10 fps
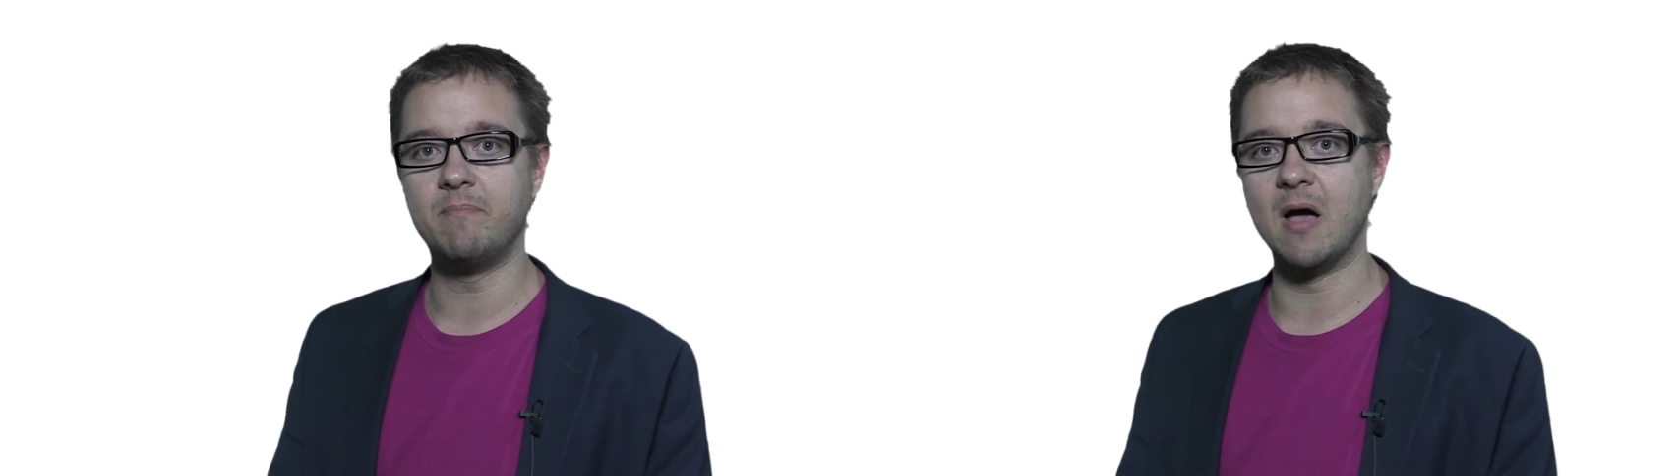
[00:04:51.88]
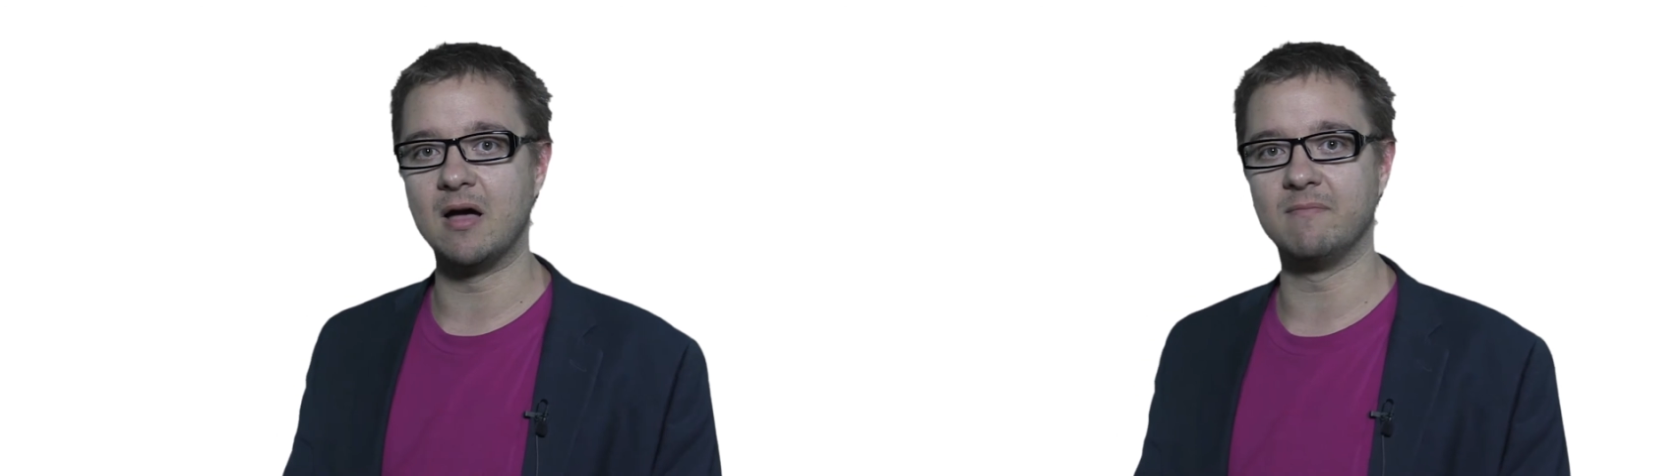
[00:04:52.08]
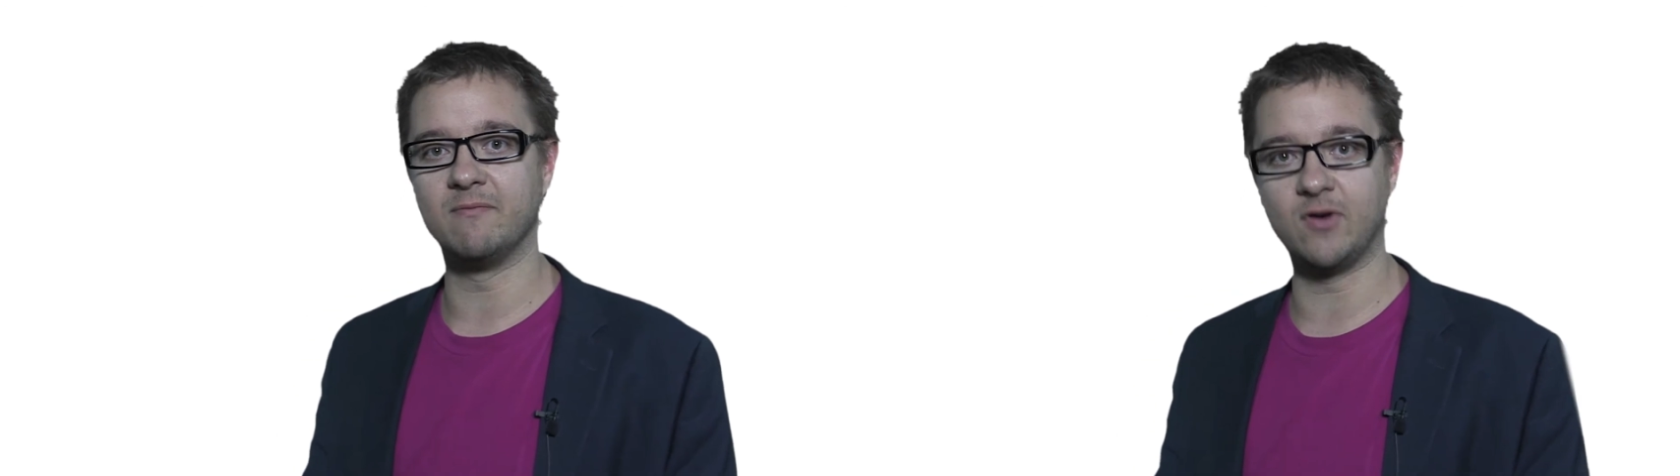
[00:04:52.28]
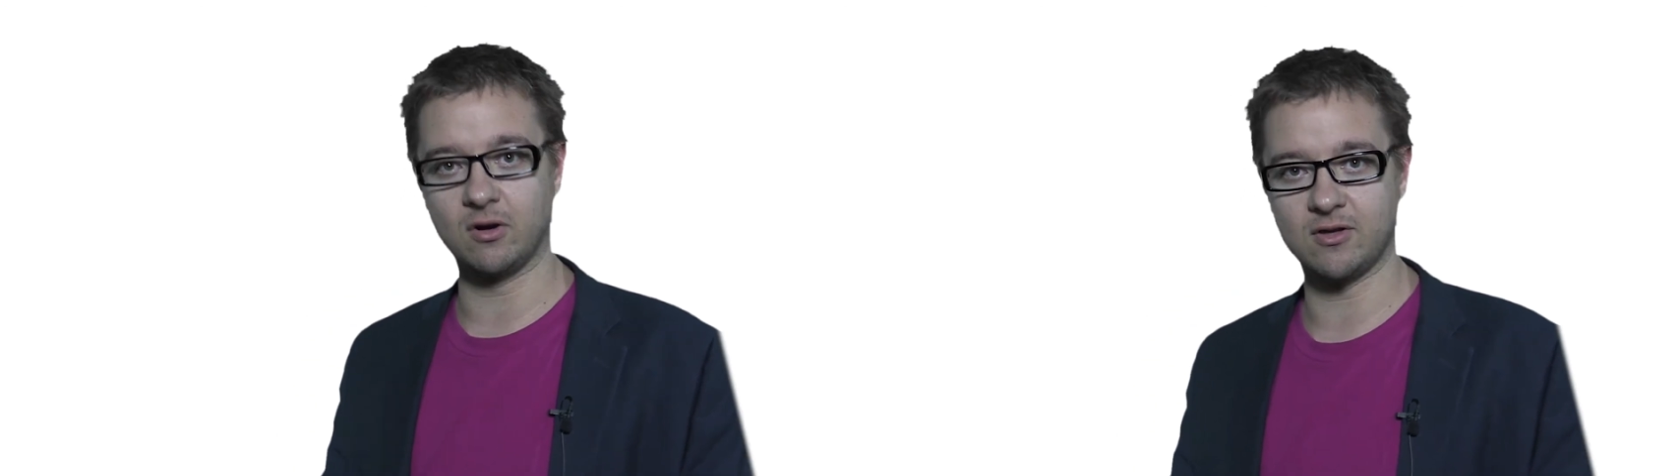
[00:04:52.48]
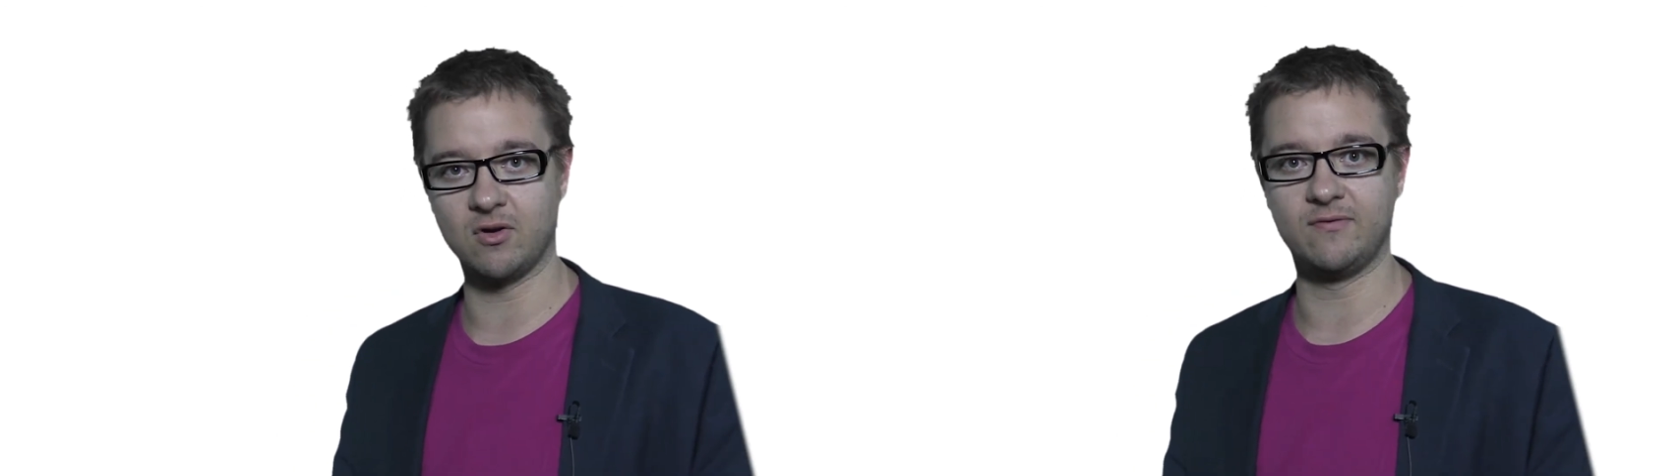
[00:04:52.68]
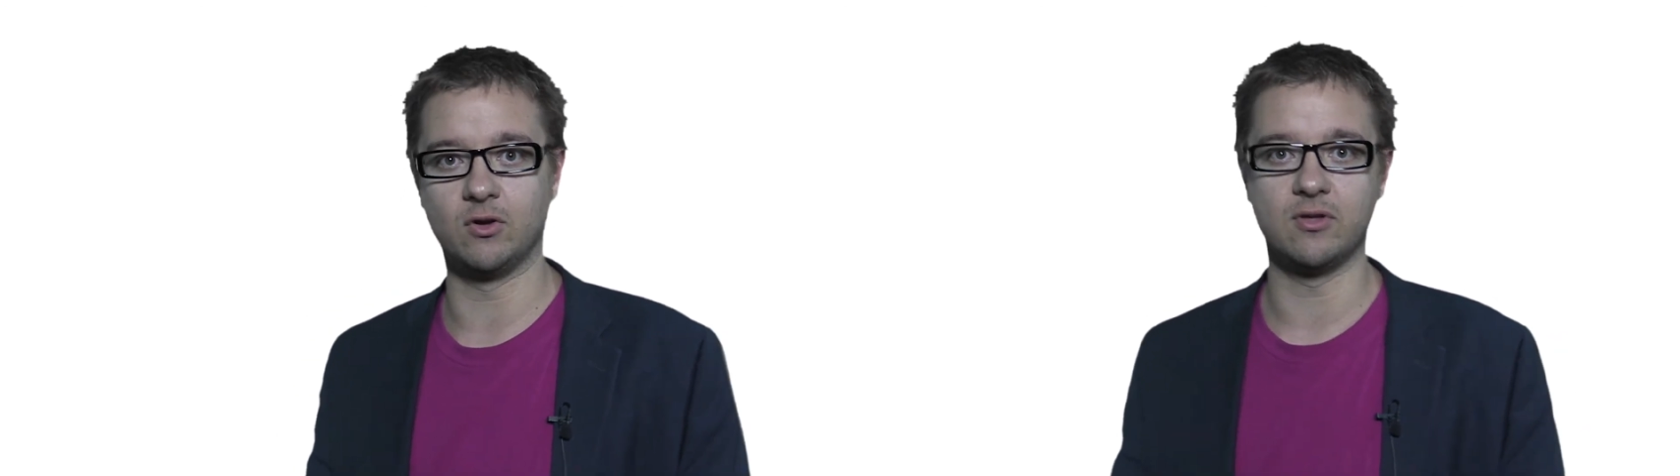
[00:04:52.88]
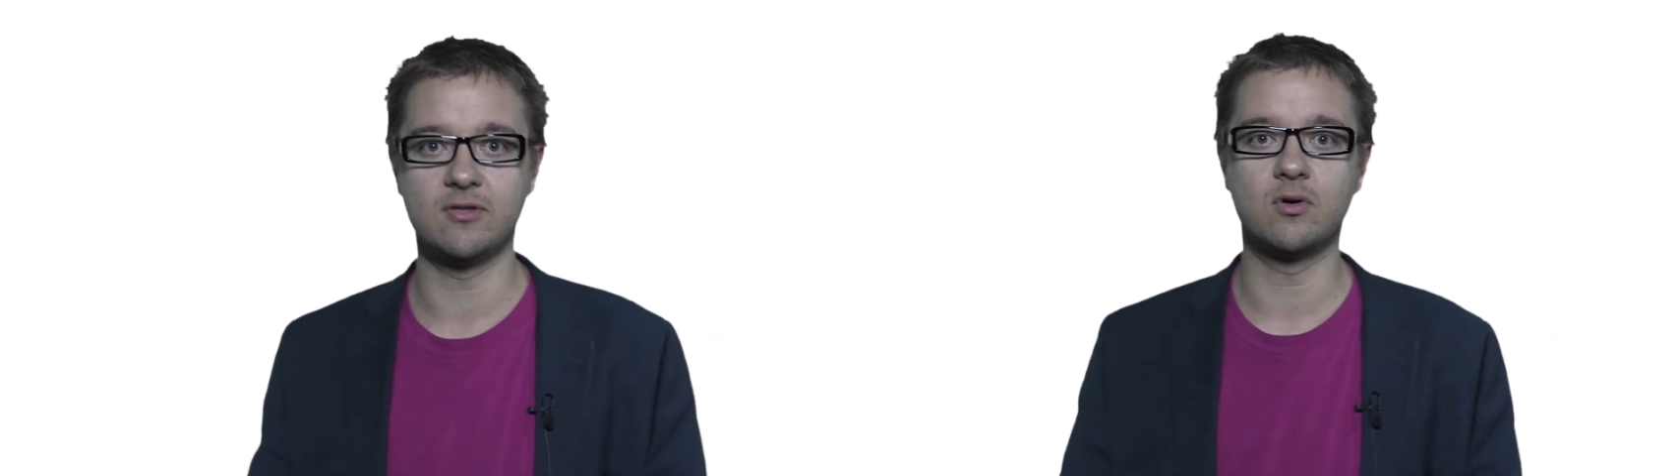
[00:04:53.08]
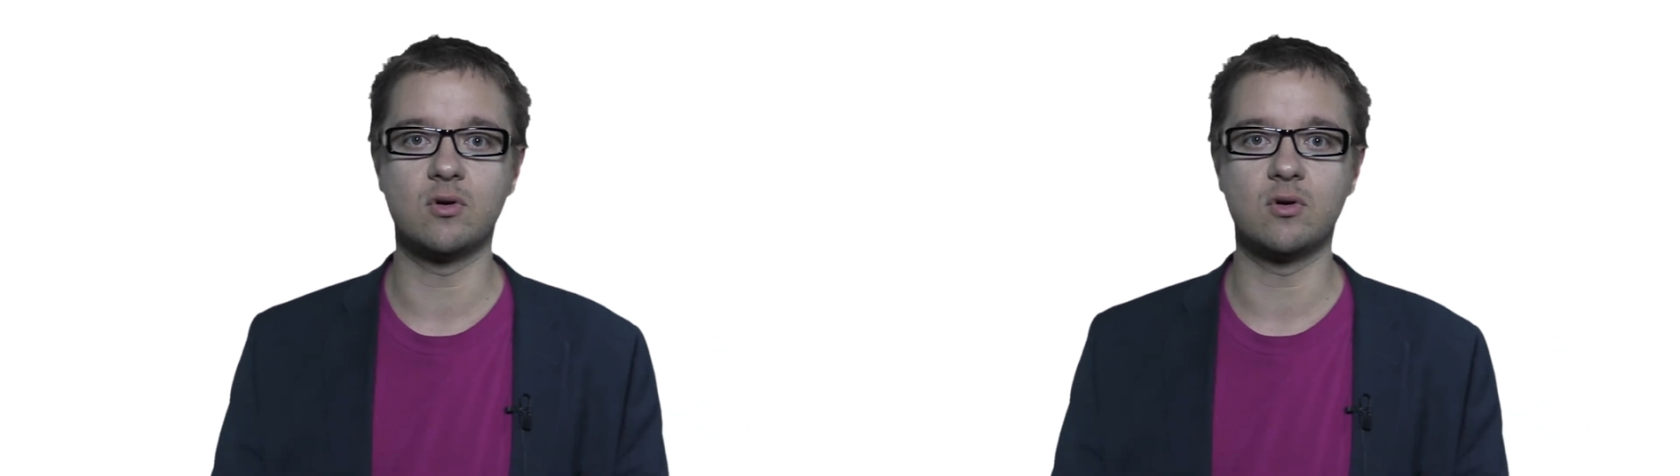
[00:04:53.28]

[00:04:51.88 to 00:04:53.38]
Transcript: voluntary filters that